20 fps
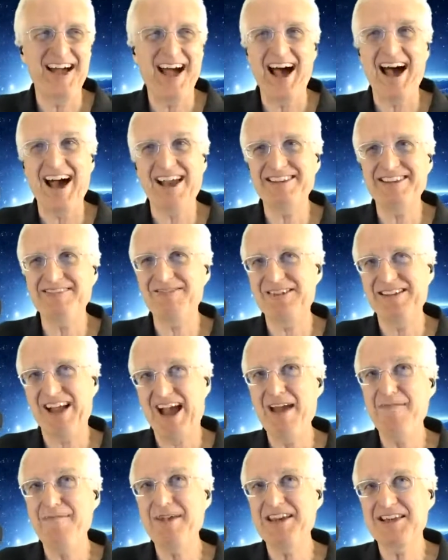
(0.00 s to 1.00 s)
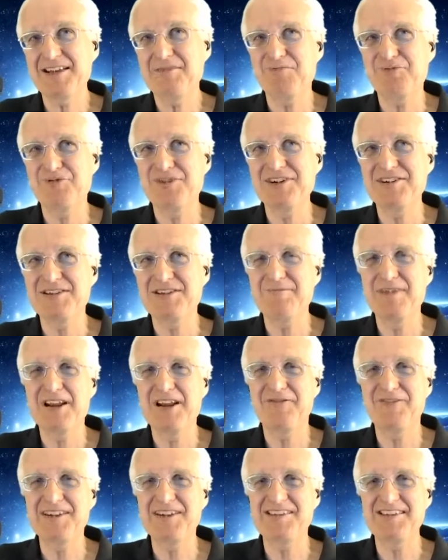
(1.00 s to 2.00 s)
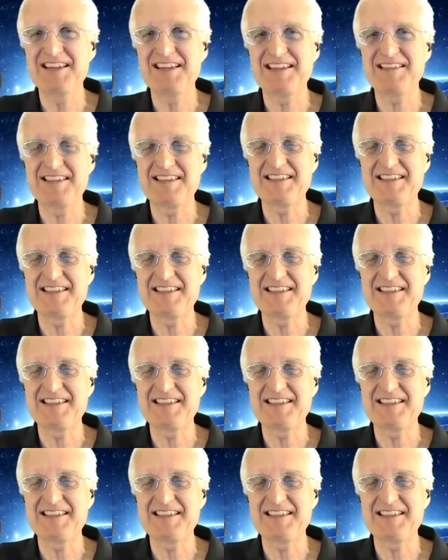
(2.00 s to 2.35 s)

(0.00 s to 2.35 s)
I make it a point to manifest things